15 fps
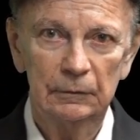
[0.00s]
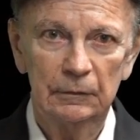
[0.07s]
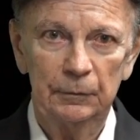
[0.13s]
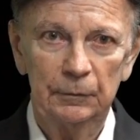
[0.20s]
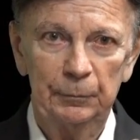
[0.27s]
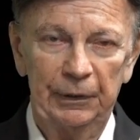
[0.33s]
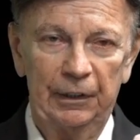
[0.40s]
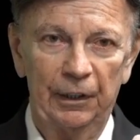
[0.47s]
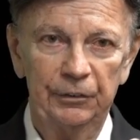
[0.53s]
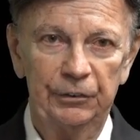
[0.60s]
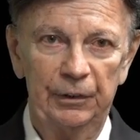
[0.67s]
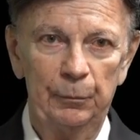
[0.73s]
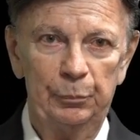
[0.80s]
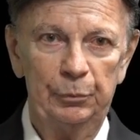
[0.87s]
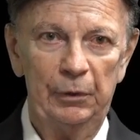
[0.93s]
Because
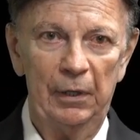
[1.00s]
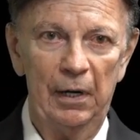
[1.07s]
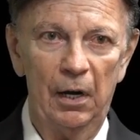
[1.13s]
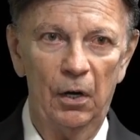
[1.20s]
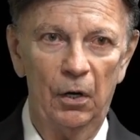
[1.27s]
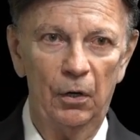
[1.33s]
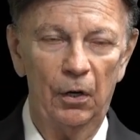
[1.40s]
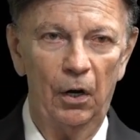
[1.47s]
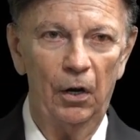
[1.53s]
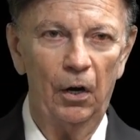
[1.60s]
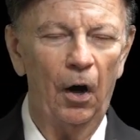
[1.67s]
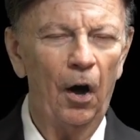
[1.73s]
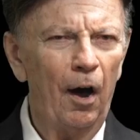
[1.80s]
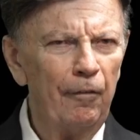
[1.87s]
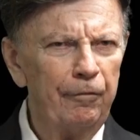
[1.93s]
in prayer,
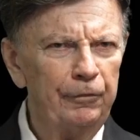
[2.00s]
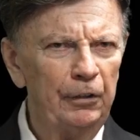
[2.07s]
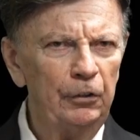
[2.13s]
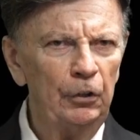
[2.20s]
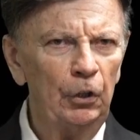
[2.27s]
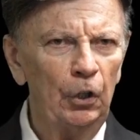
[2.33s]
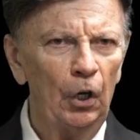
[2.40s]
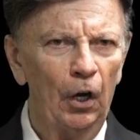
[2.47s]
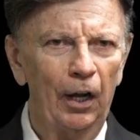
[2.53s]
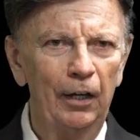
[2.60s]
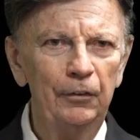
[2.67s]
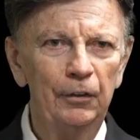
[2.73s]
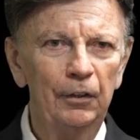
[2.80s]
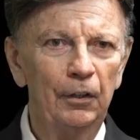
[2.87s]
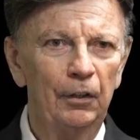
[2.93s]
often
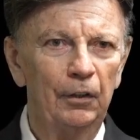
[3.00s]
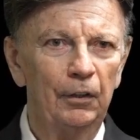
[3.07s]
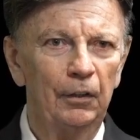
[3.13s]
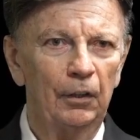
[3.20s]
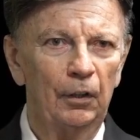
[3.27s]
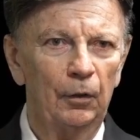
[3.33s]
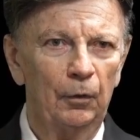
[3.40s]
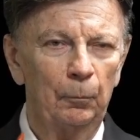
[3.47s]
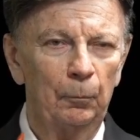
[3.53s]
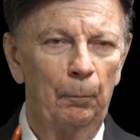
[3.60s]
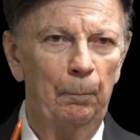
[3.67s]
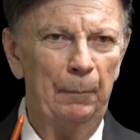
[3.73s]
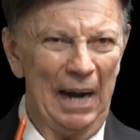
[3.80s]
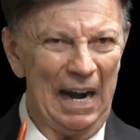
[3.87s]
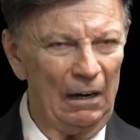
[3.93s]
God
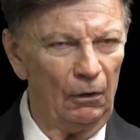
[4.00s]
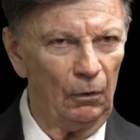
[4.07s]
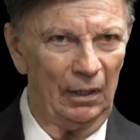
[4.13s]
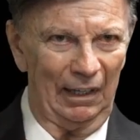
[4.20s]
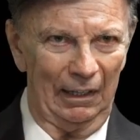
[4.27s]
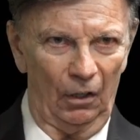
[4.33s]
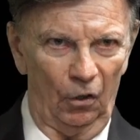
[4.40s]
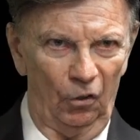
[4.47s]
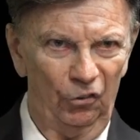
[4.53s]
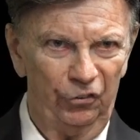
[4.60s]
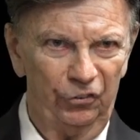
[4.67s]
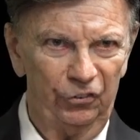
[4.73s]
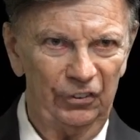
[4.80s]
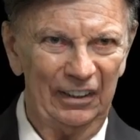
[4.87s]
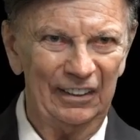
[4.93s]

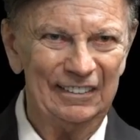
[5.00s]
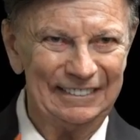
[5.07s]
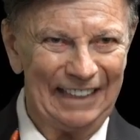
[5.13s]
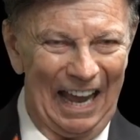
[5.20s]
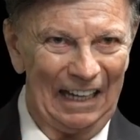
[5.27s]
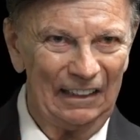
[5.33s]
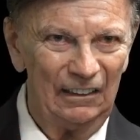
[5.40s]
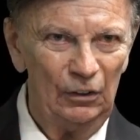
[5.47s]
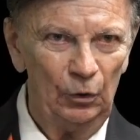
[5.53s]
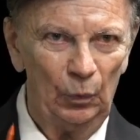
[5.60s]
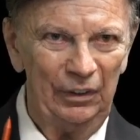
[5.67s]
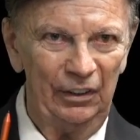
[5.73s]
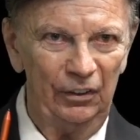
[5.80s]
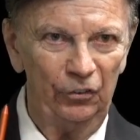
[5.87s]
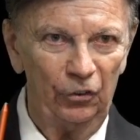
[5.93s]
parallels exactly what
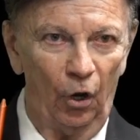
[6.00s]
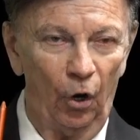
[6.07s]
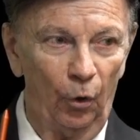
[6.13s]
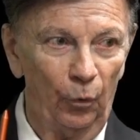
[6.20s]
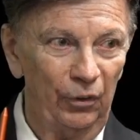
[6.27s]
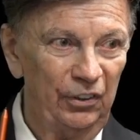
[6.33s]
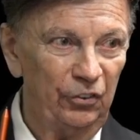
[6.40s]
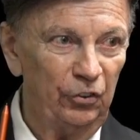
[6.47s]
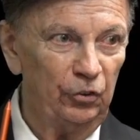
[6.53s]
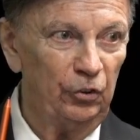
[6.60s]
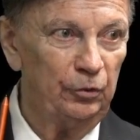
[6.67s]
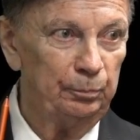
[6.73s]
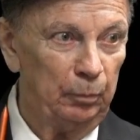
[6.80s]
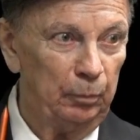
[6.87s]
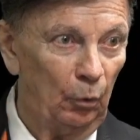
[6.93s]
He's already
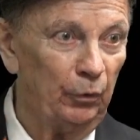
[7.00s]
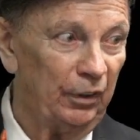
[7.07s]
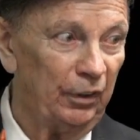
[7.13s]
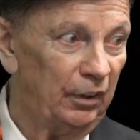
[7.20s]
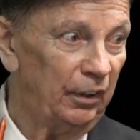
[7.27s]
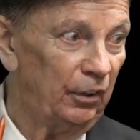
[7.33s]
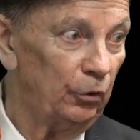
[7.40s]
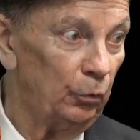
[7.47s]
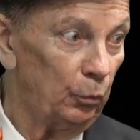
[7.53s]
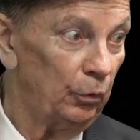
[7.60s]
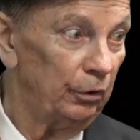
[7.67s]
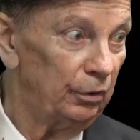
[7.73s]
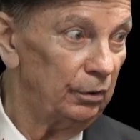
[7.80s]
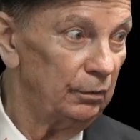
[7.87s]
spoken in His Word.